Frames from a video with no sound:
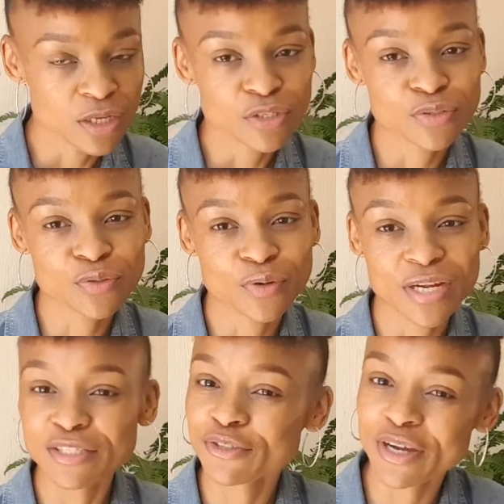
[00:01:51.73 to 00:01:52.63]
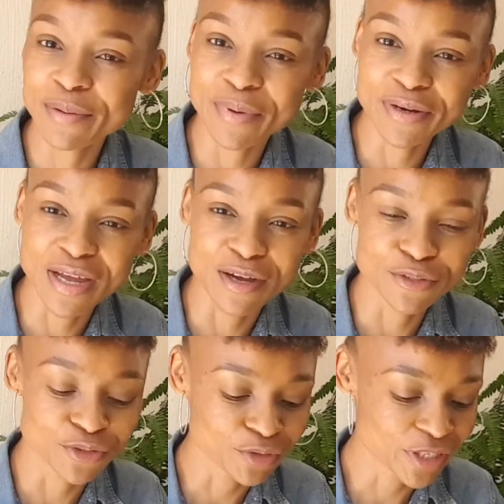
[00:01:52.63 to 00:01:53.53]
So let's talk about how
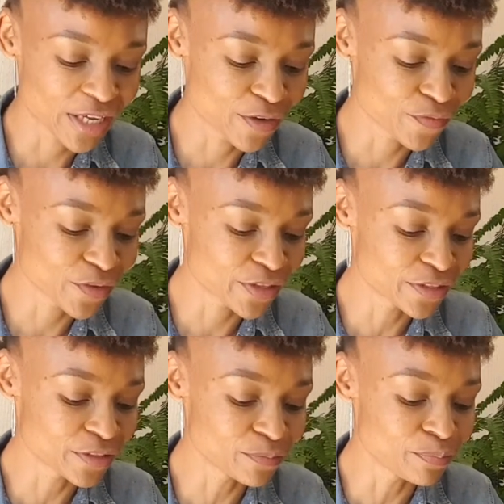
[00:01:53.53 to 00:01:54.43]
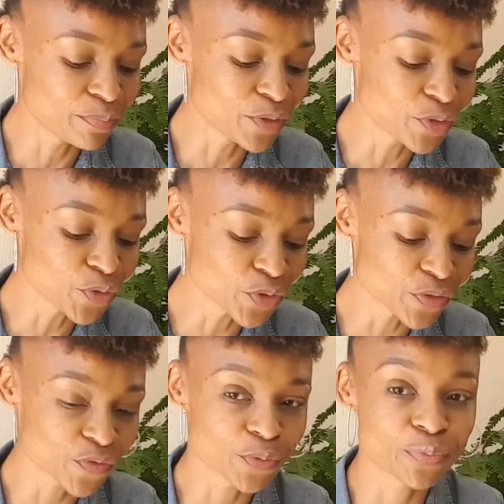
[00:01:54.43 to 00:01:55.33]
do you care for this
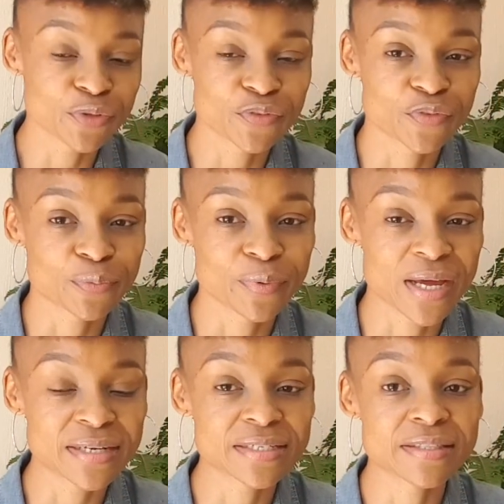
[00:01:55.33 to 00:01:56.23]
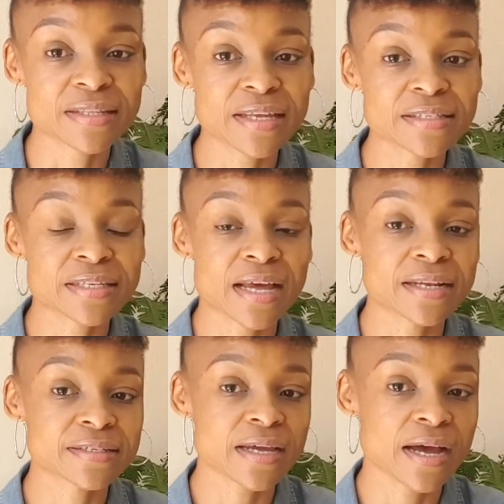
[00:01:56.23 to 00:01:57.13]
beautiful, beautiful plant. It's
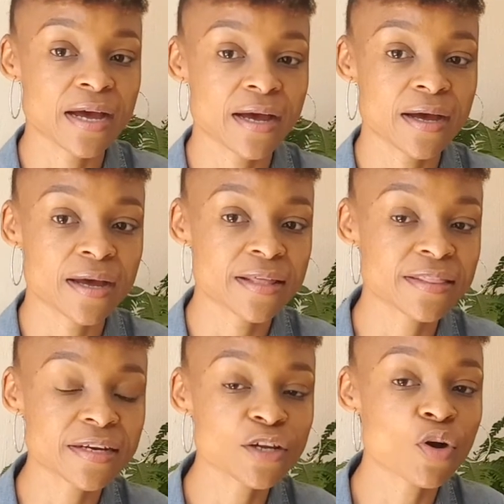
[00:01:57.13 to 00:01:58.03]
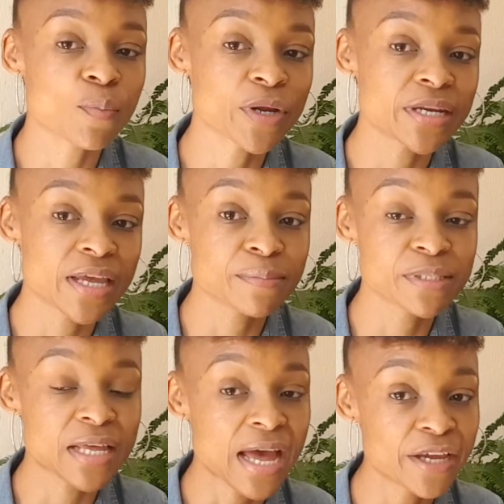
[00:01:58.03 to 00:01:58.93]
got three common
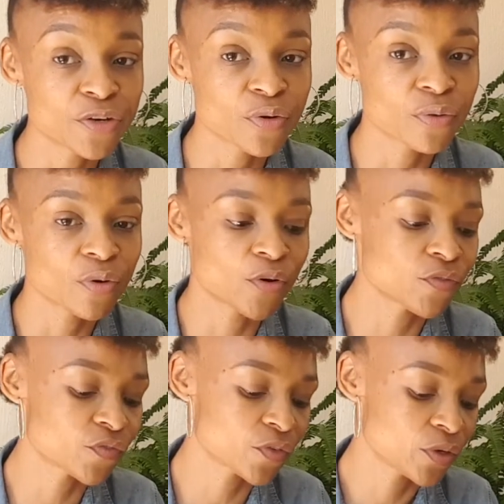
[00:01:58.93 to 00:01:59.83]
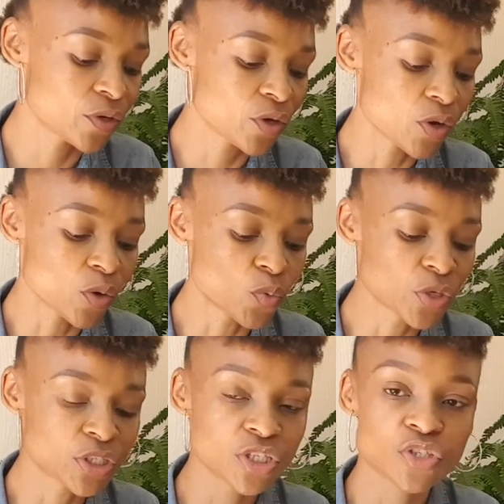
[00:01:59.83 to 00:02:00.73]
names I know of,
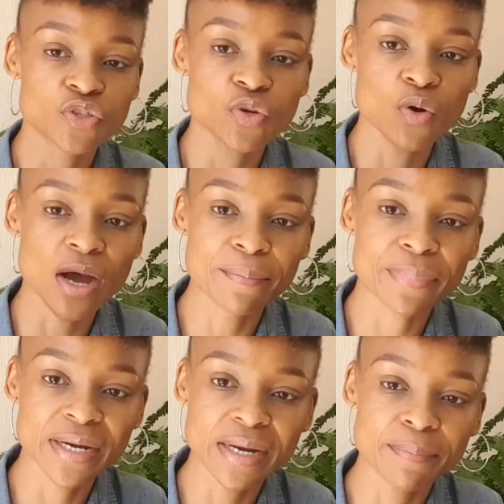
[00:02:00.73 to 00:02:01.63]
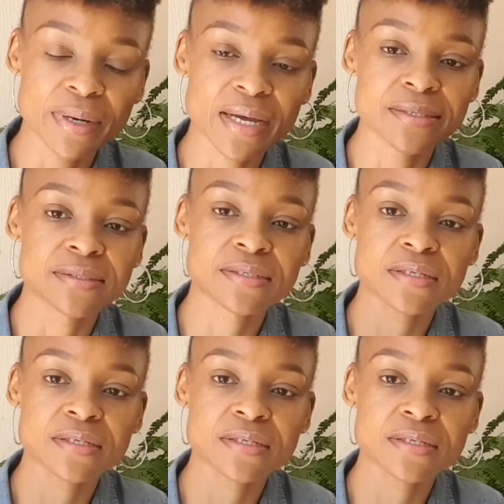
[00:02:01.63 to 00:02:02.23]
which is your umbrella plant,